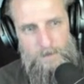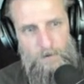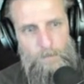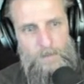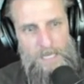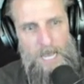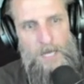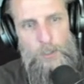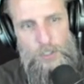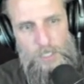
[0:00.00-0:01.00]
from the
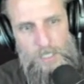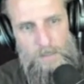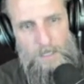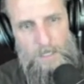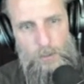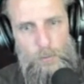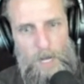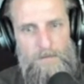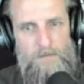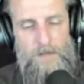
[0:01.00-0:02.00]
energy that you
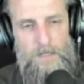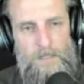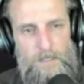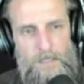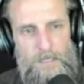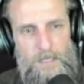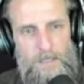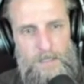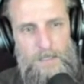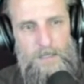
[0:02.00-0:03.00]
have
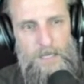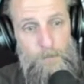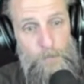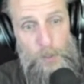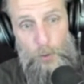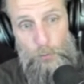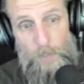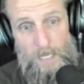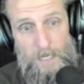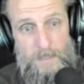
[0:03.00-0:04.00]

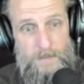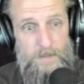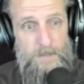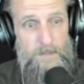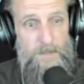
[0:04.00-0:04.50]
imbued in it?